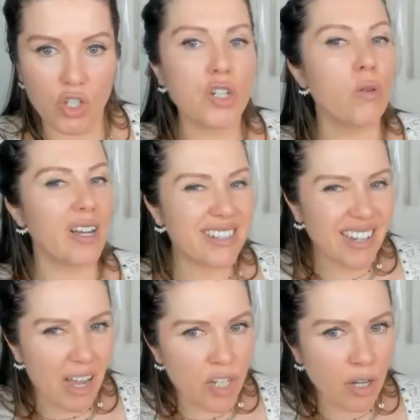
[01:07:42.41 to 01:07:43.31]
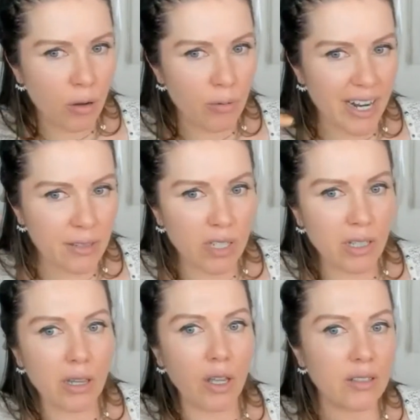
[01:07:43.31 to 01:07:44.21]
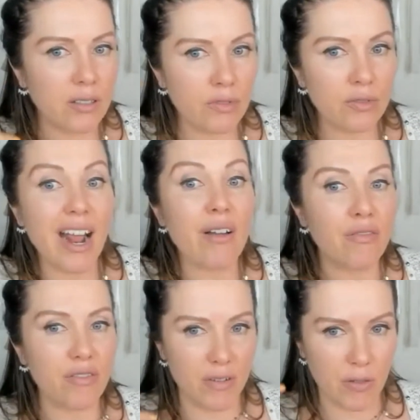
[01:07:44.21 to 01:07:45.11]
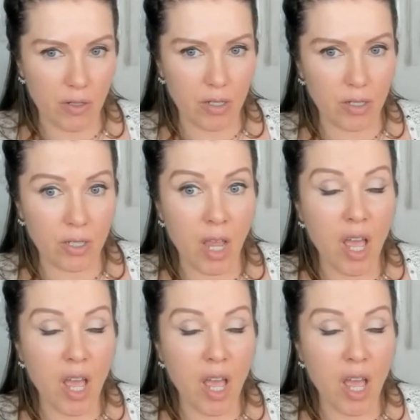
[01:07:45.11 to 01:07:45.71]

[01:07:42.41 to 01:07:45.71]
She was coming already with a lot of references